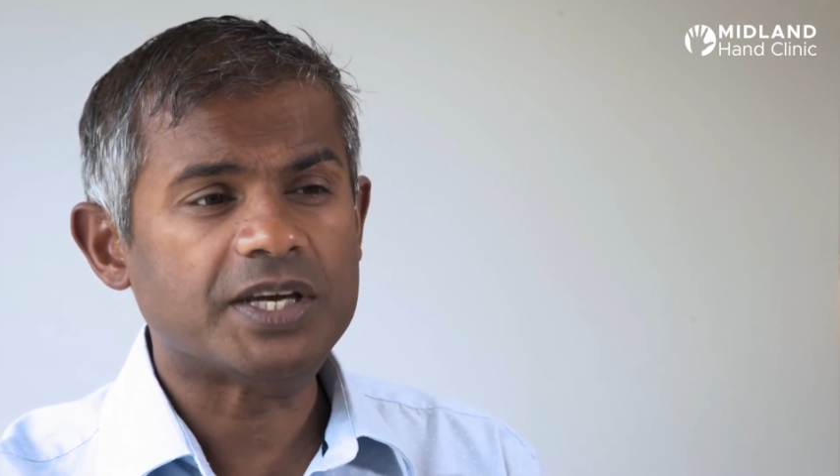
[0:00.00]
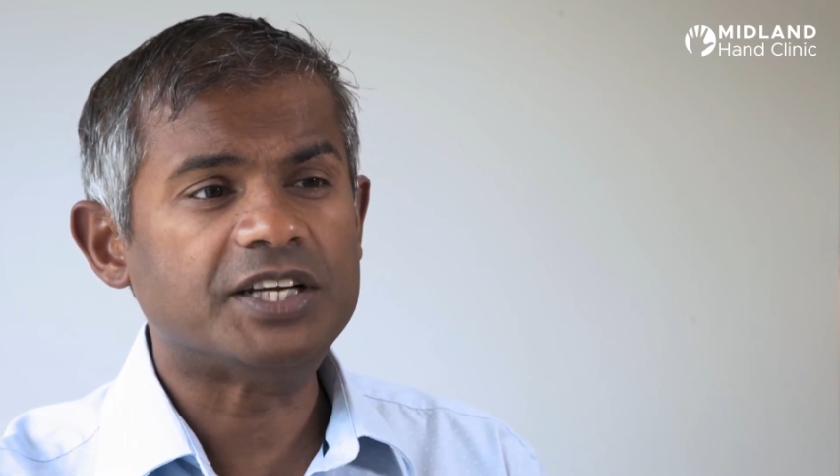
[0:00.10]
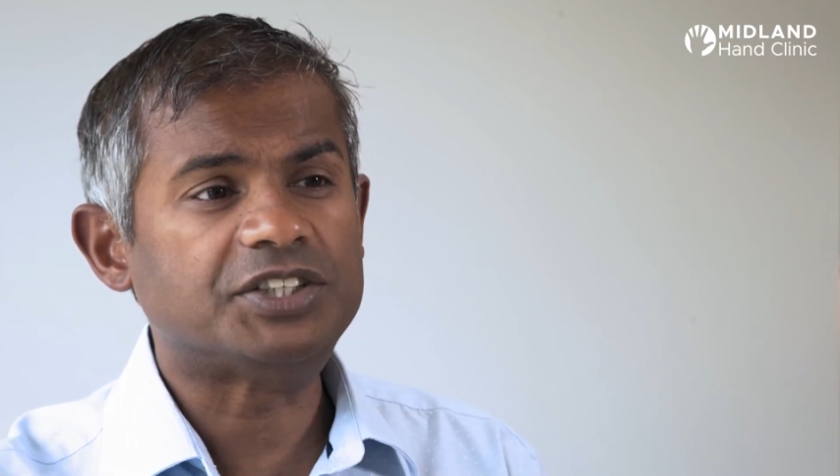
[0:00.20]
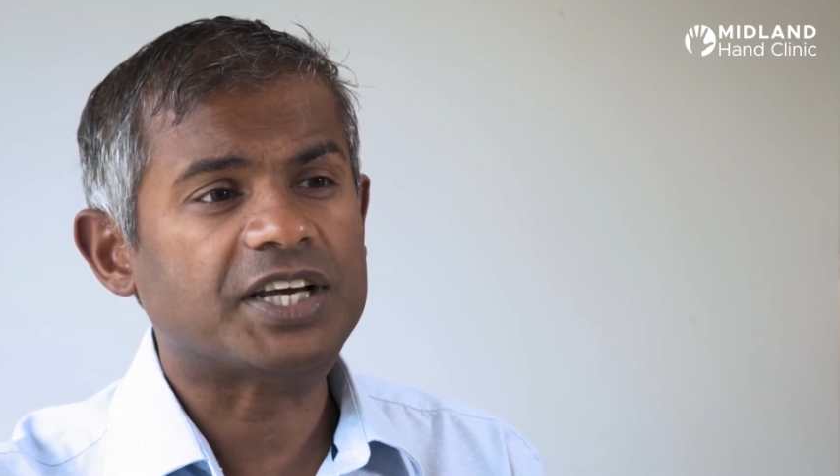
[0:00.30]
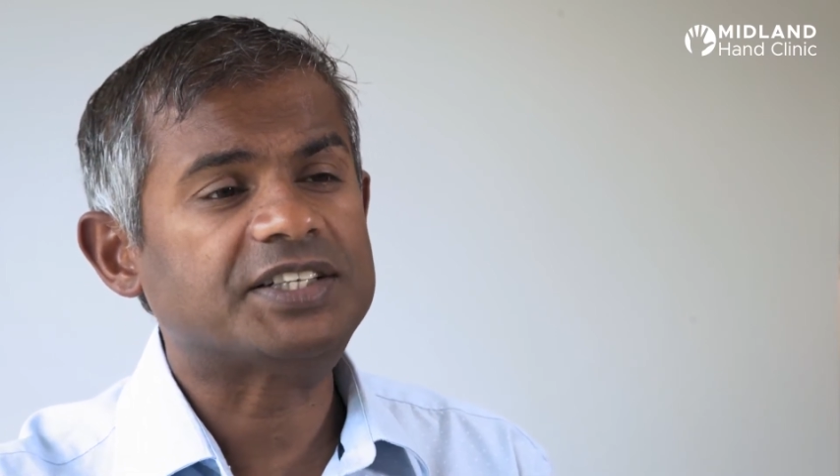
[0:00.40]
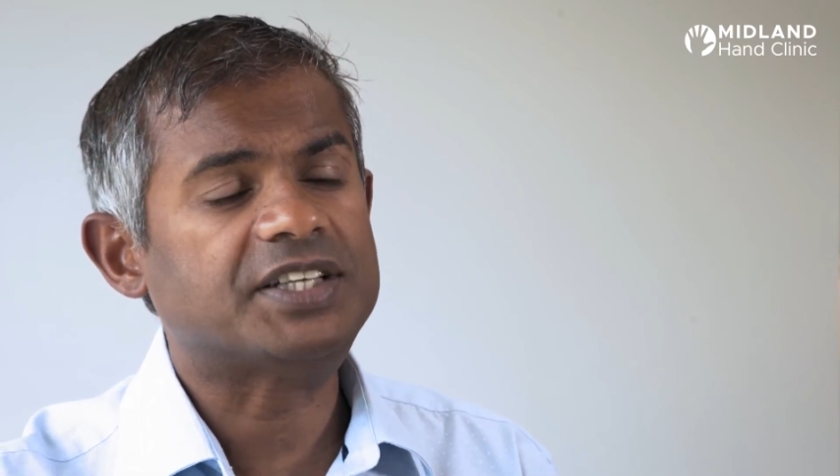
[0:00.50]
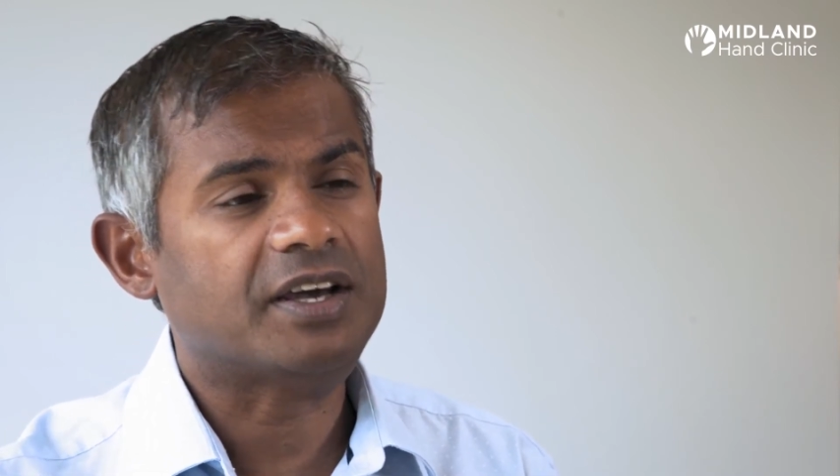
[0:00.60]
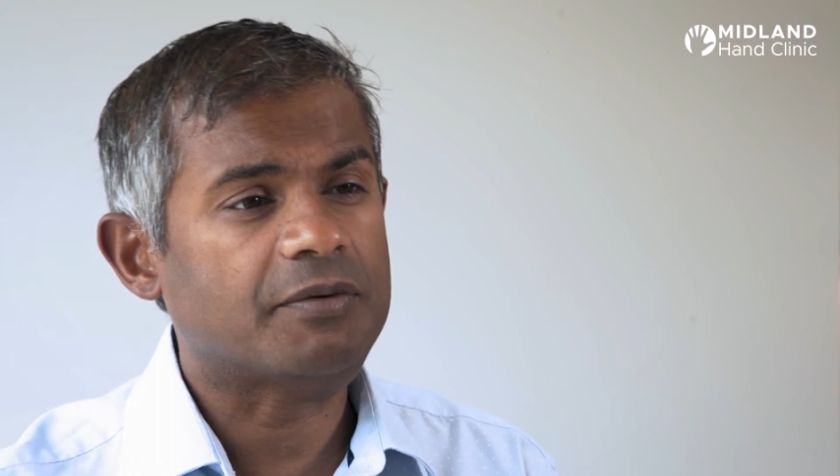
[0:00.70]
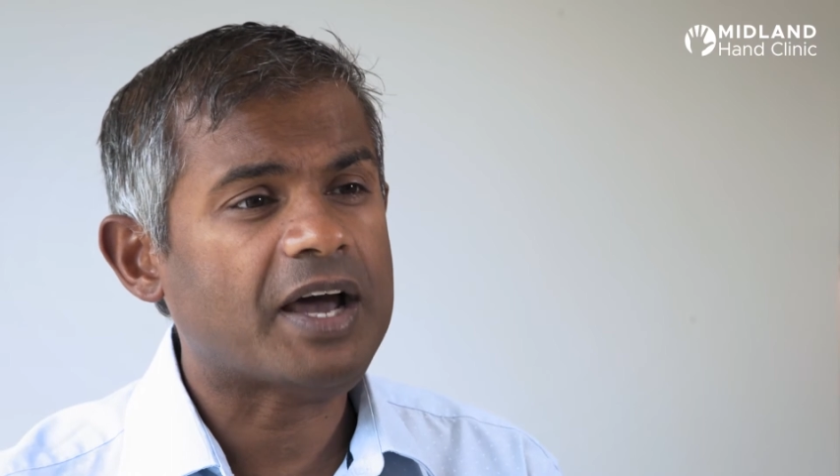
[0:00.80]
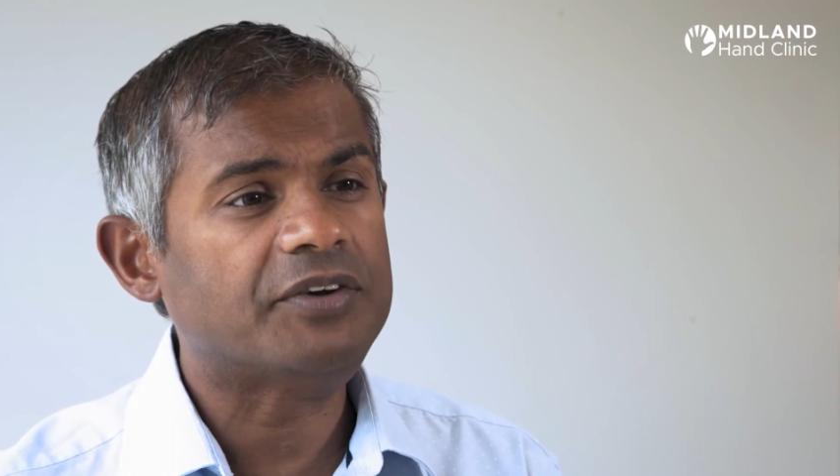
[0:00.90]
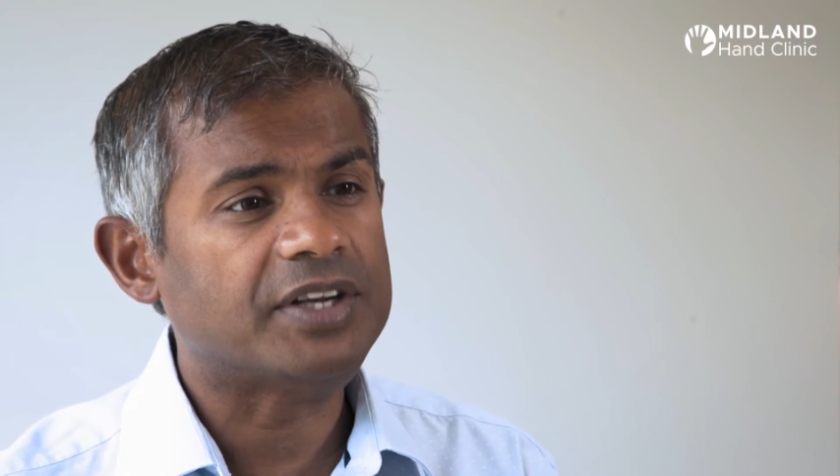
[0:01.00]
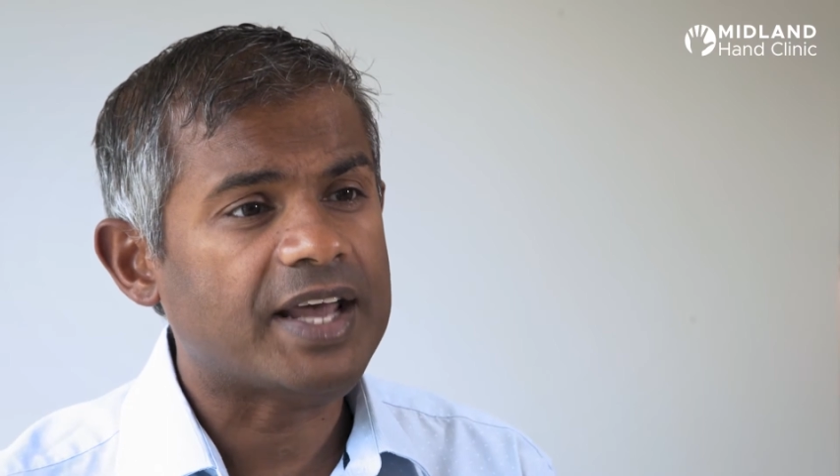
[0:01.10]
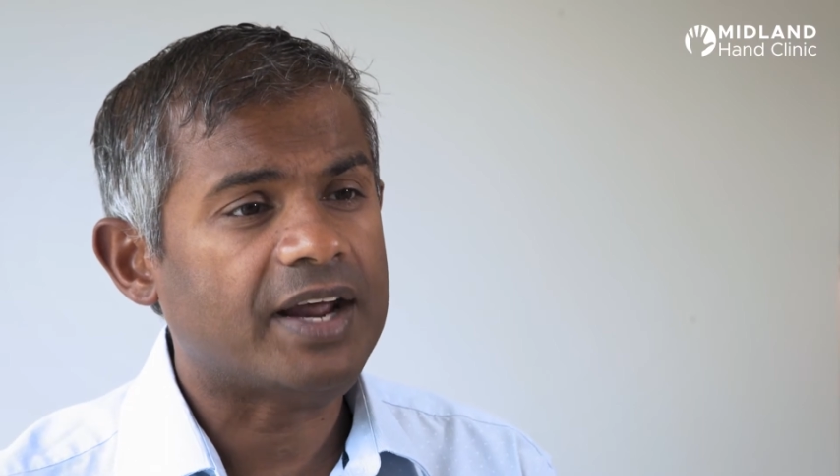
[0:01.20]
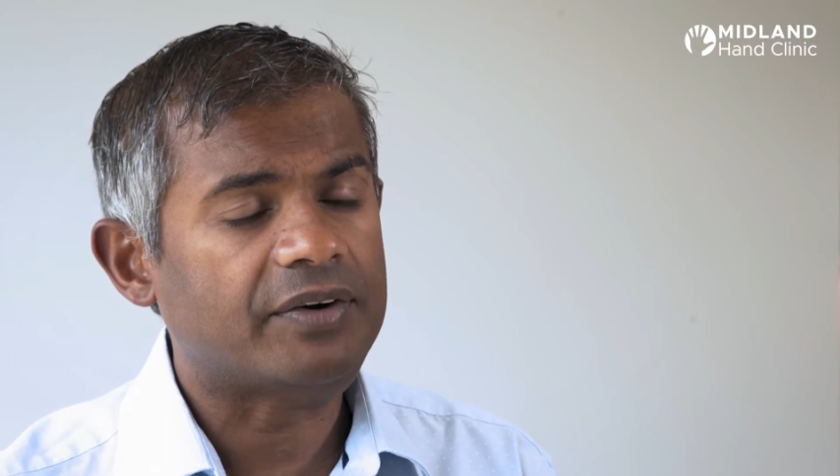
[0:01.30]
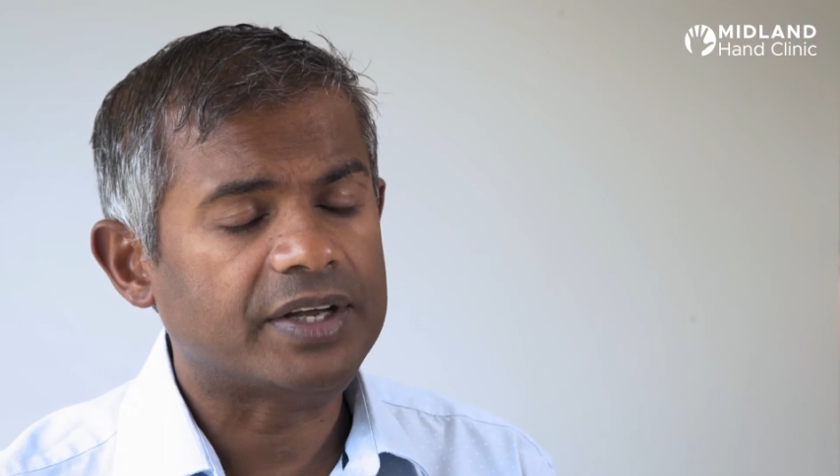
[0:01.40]
we inject it around an
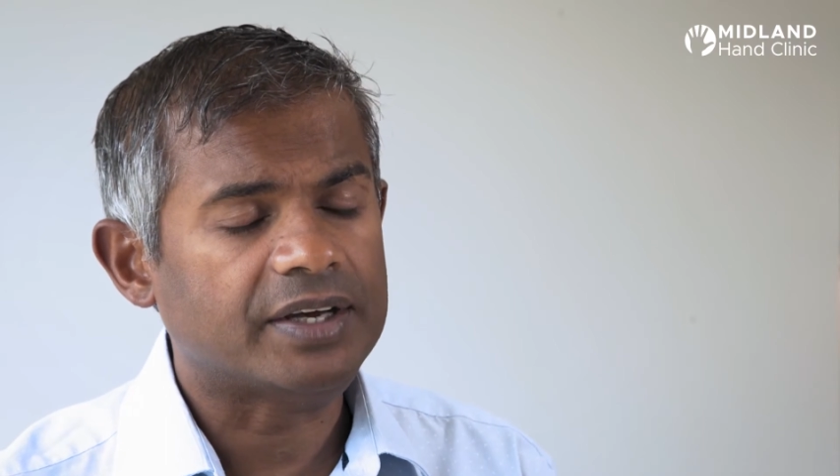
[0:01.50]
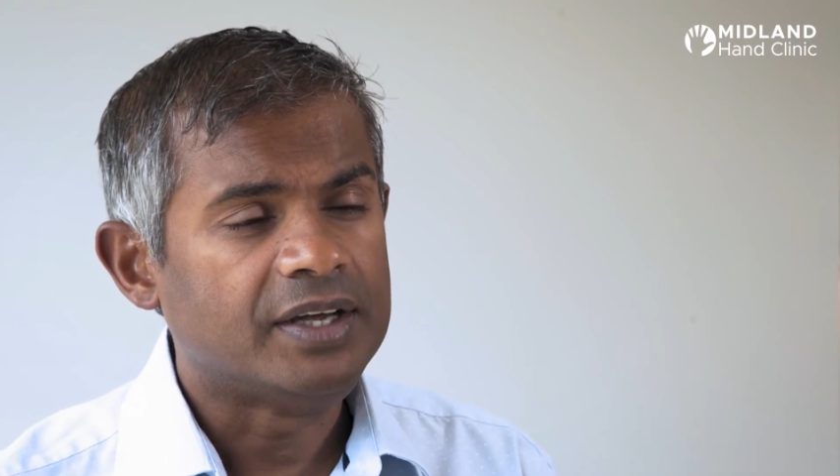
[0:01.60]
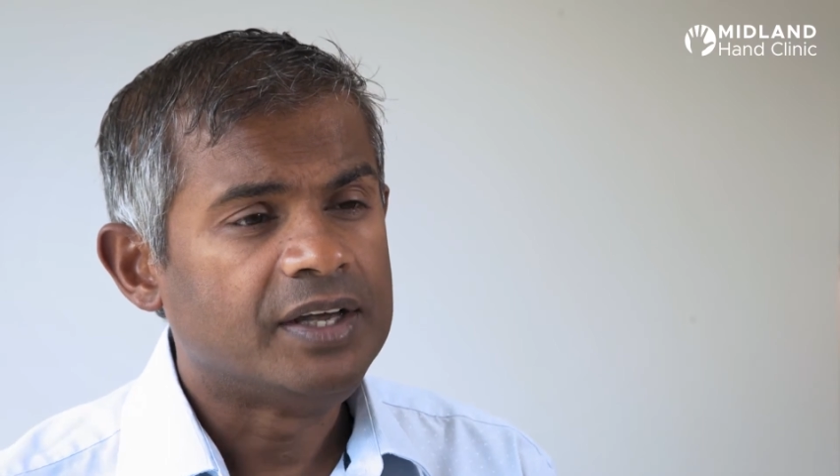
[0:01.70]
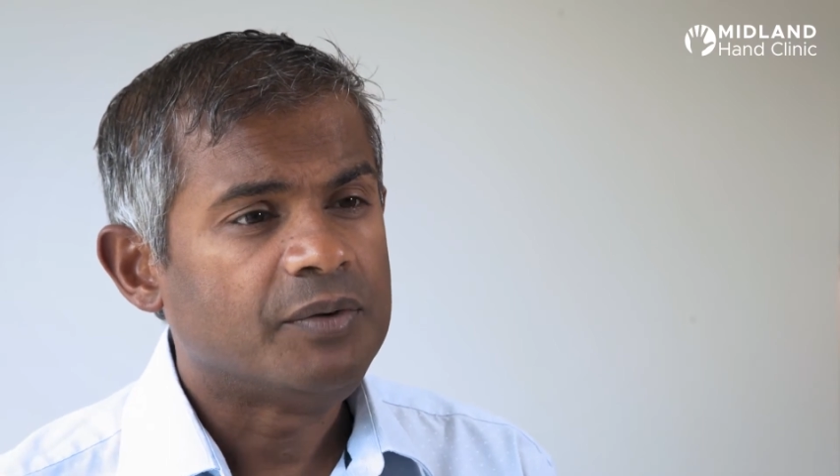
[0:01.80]
area